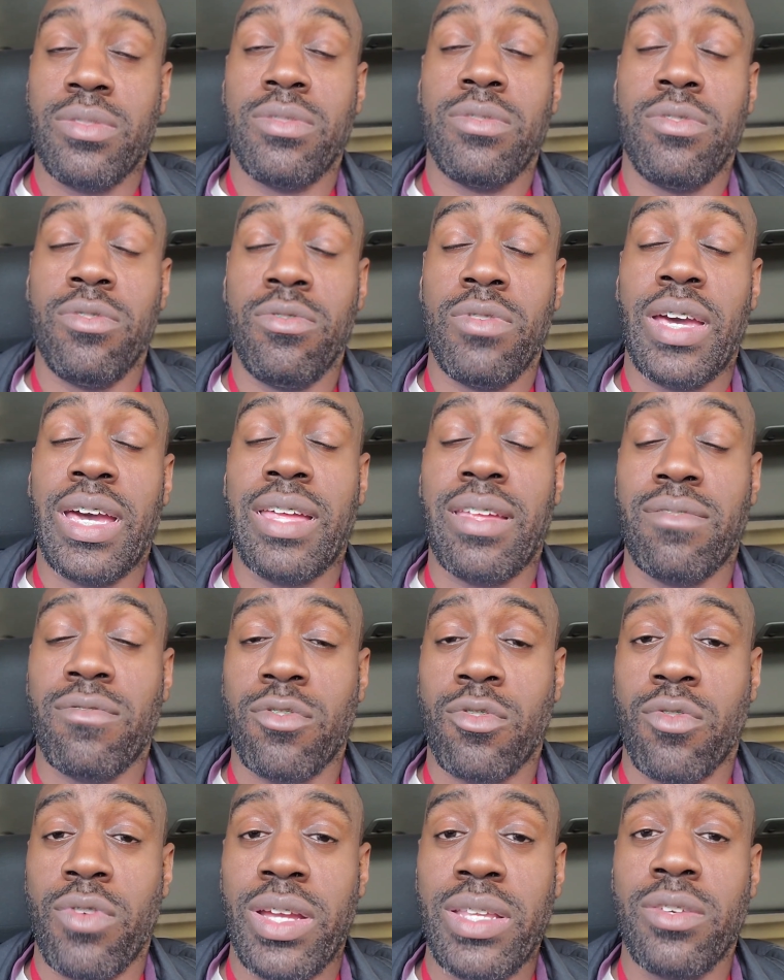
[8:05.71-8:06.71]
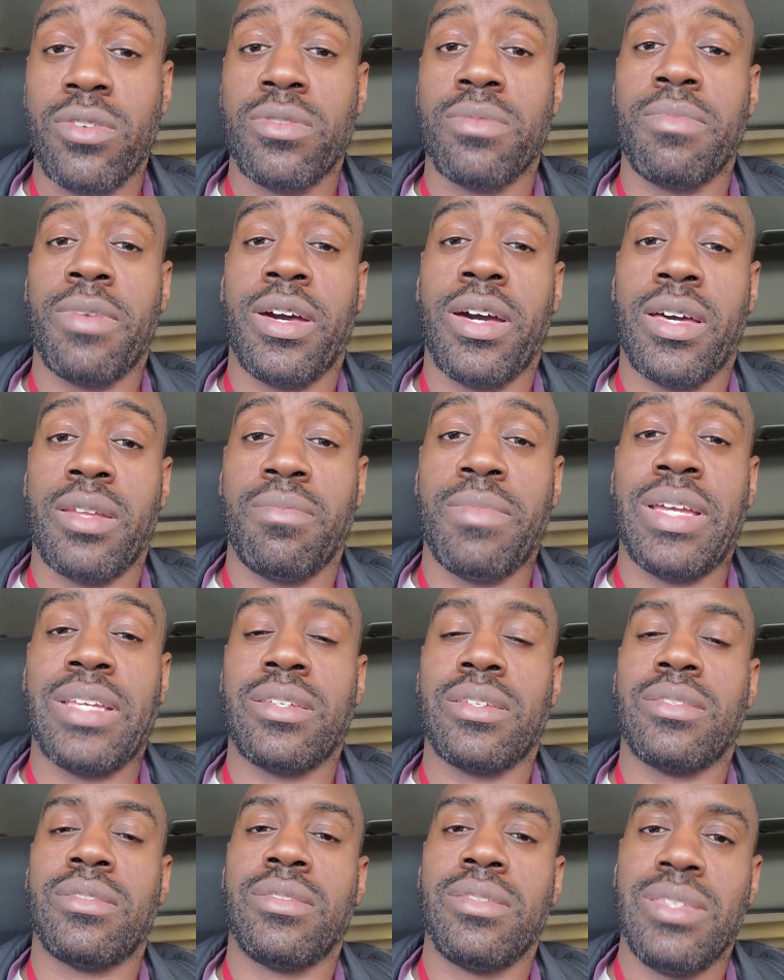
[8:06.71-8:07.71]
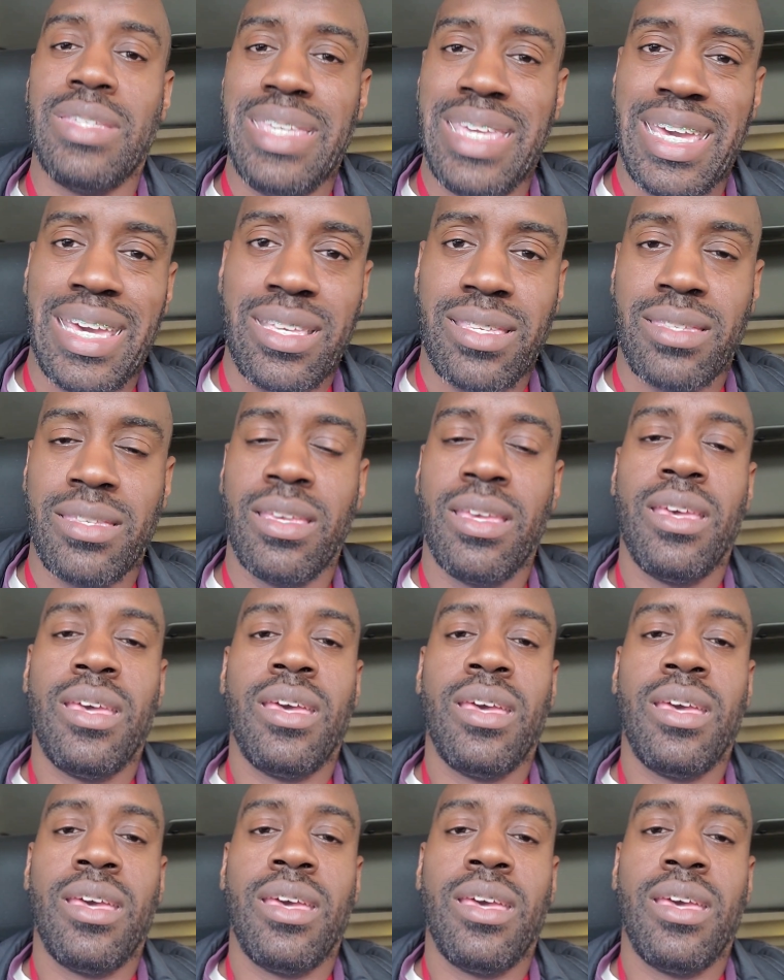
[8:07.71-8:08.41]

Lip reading: do not have to create those automations? Yes.